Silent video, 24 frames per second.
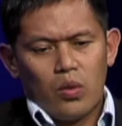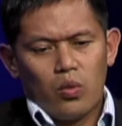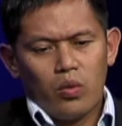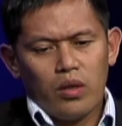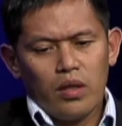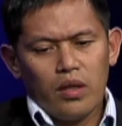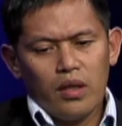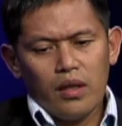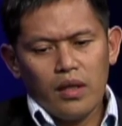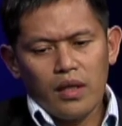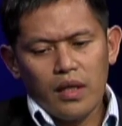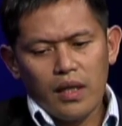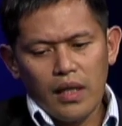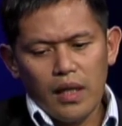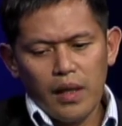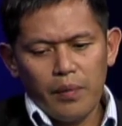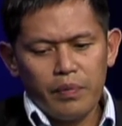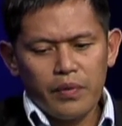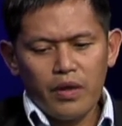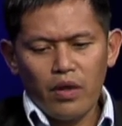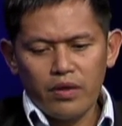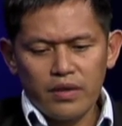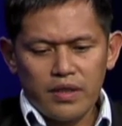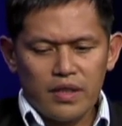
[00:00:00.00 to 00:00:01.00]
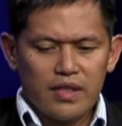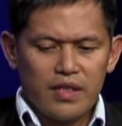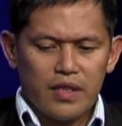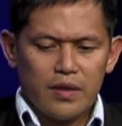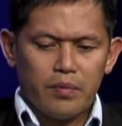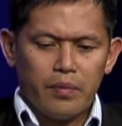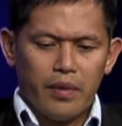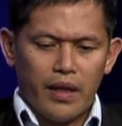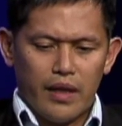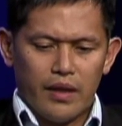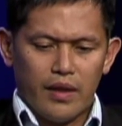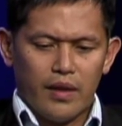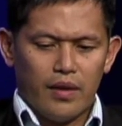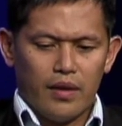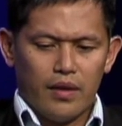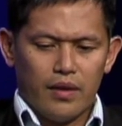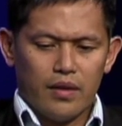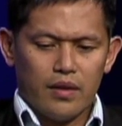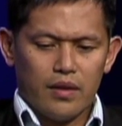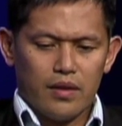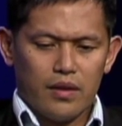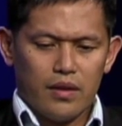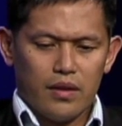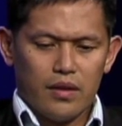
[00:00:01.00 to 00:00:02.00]
Well, hypnosis is
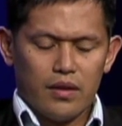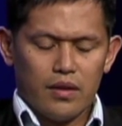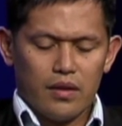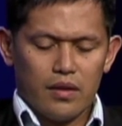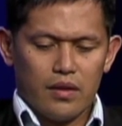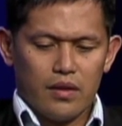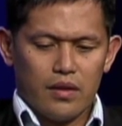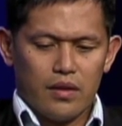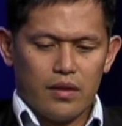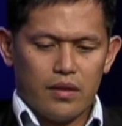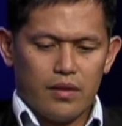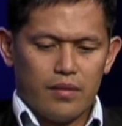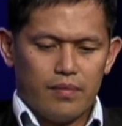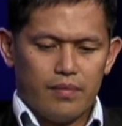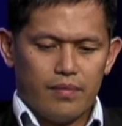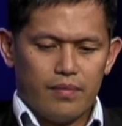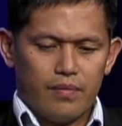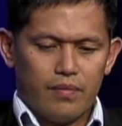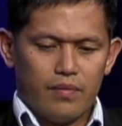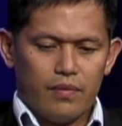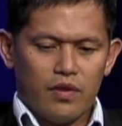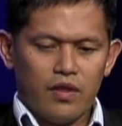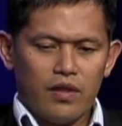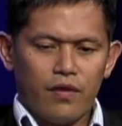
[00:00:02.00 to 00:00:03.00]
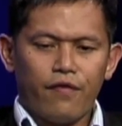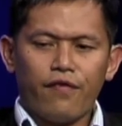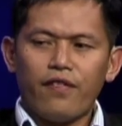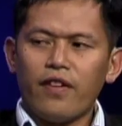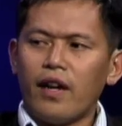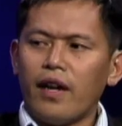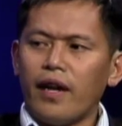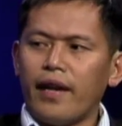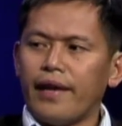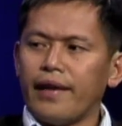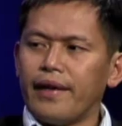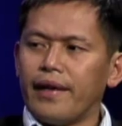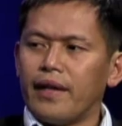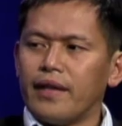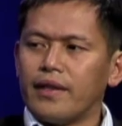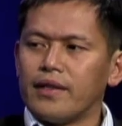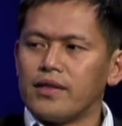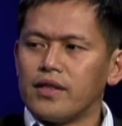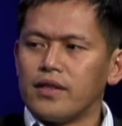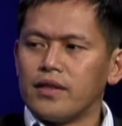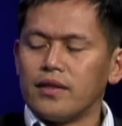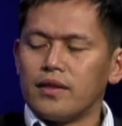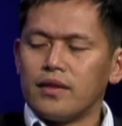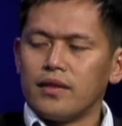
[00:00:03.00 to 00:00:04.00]
mainly defined
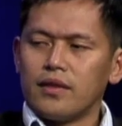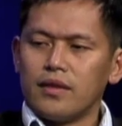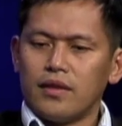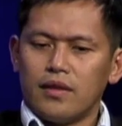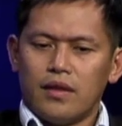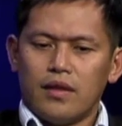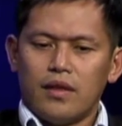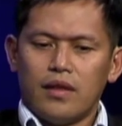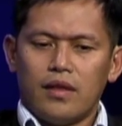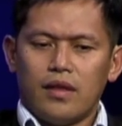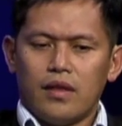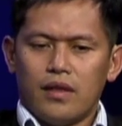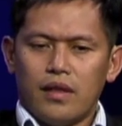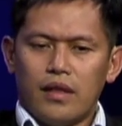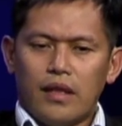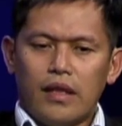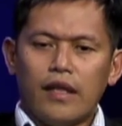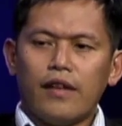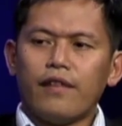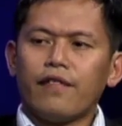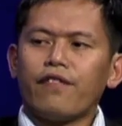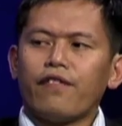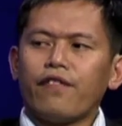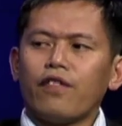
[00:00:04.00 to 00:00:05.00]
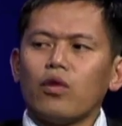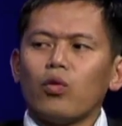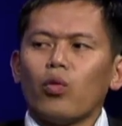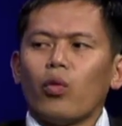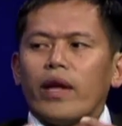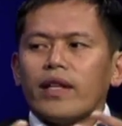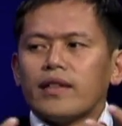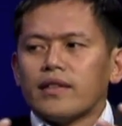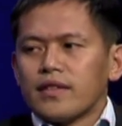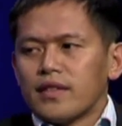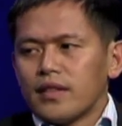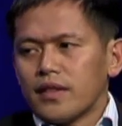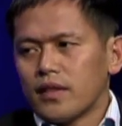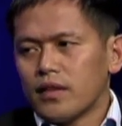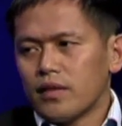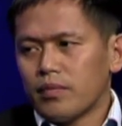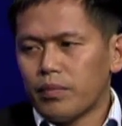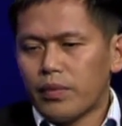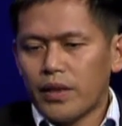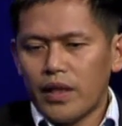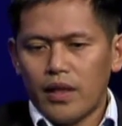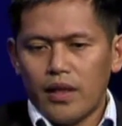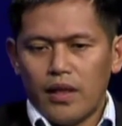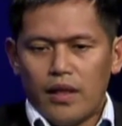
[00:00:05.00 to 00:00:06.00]
as
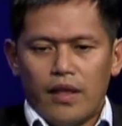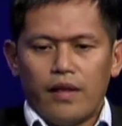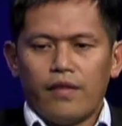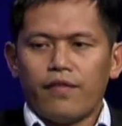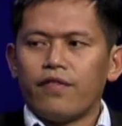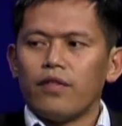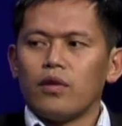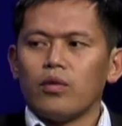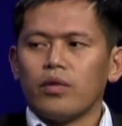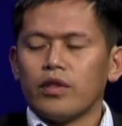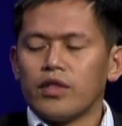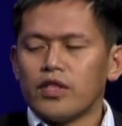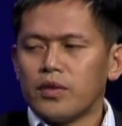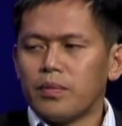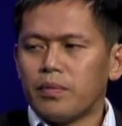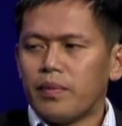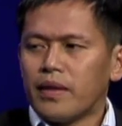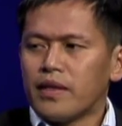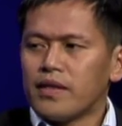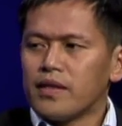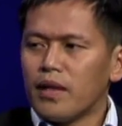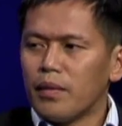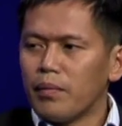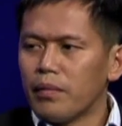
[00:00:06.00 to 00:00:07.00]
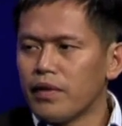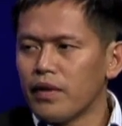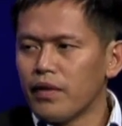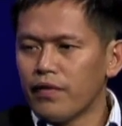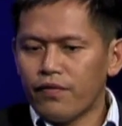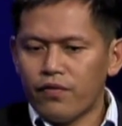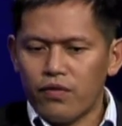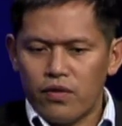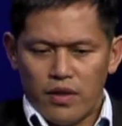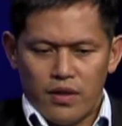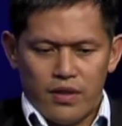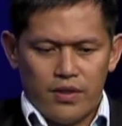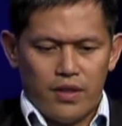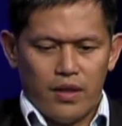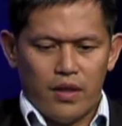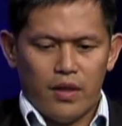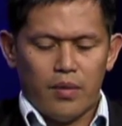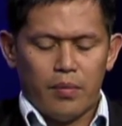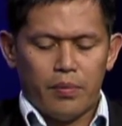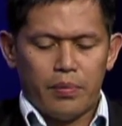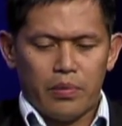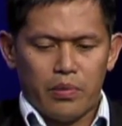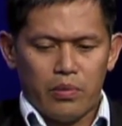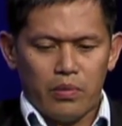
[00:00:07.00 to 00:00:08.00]
influencing, being influenced by something. For
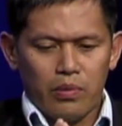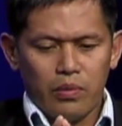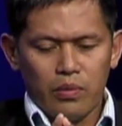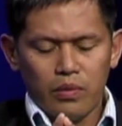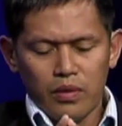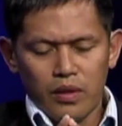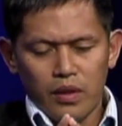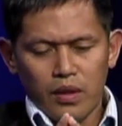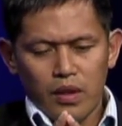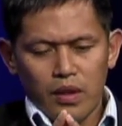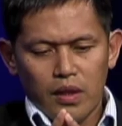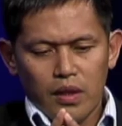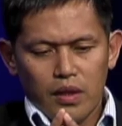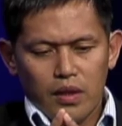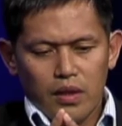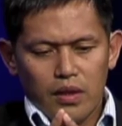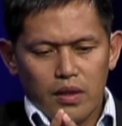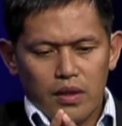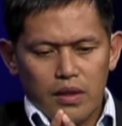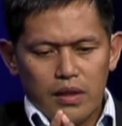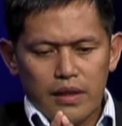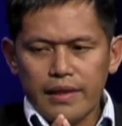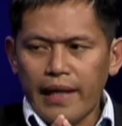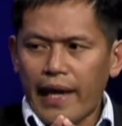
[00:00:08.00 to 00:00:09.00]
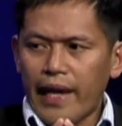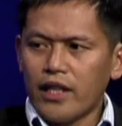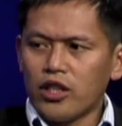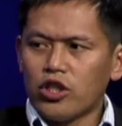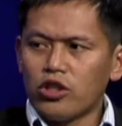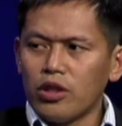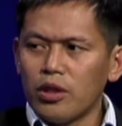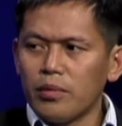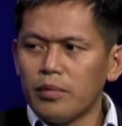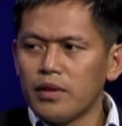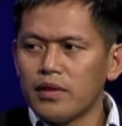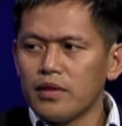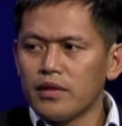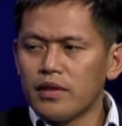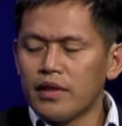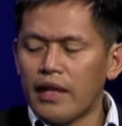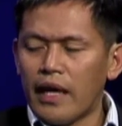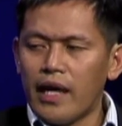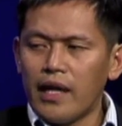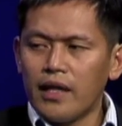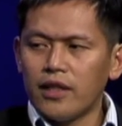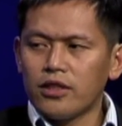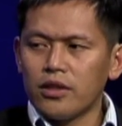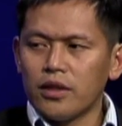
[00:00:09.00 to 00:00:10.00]
example, daydreaming.
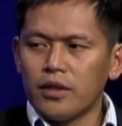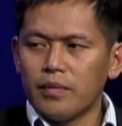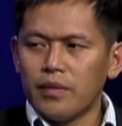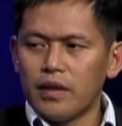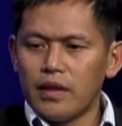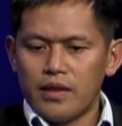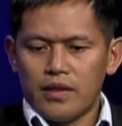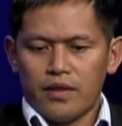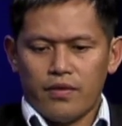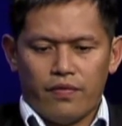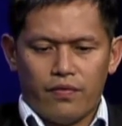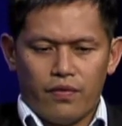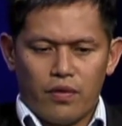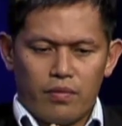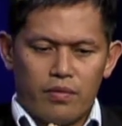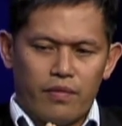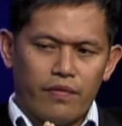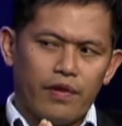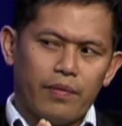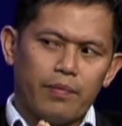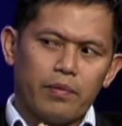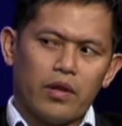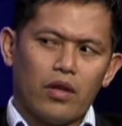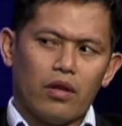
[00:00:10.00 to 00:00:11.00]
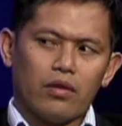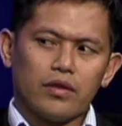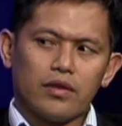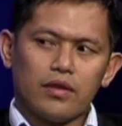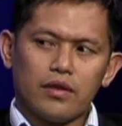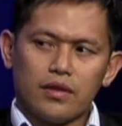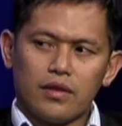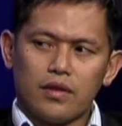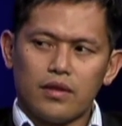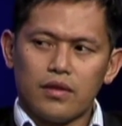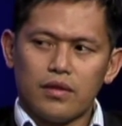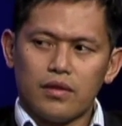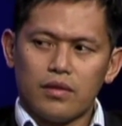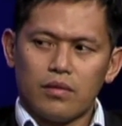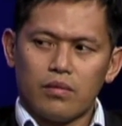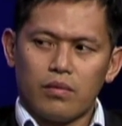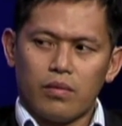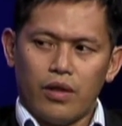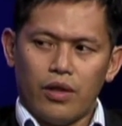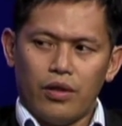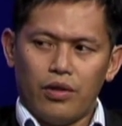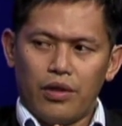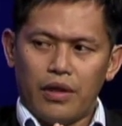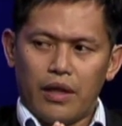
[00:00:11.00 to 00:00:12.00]
Daydreaming is a form of hypnosis,
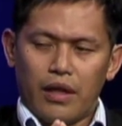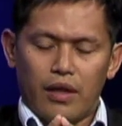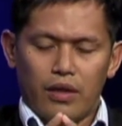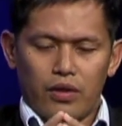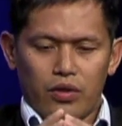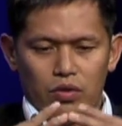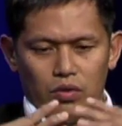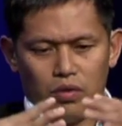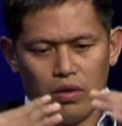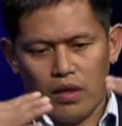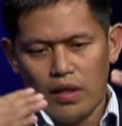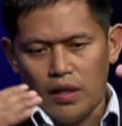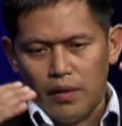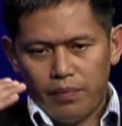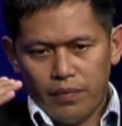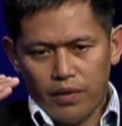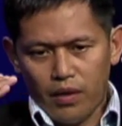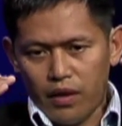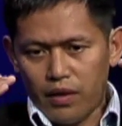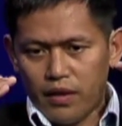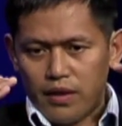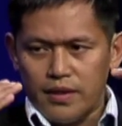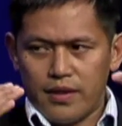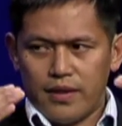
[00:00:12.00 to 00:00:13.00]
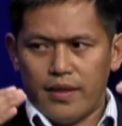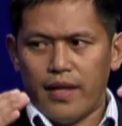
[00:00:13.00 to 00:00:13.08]
where you get into a hypnotic